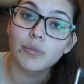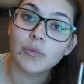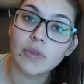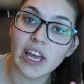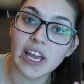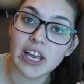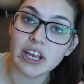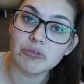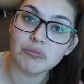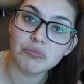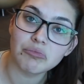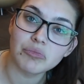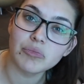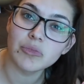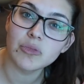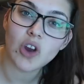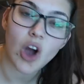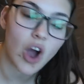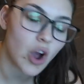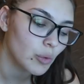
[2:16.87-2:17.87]
like
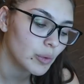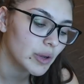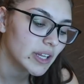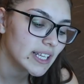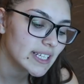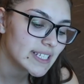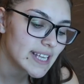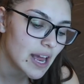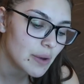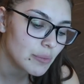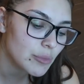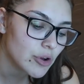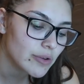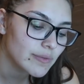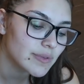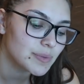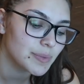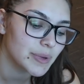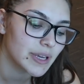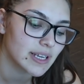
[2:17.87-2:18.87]
not really 10
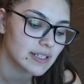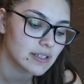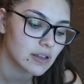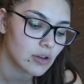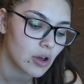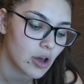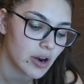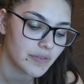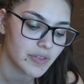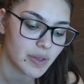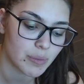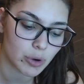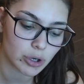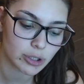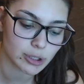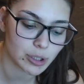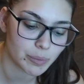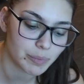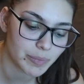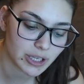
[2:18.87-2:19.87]
moves because a lot of them are
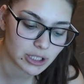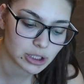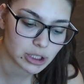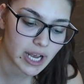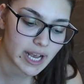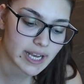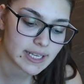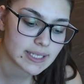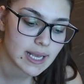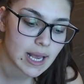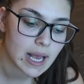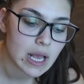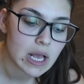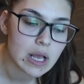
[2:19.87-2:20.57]
jumping jacks,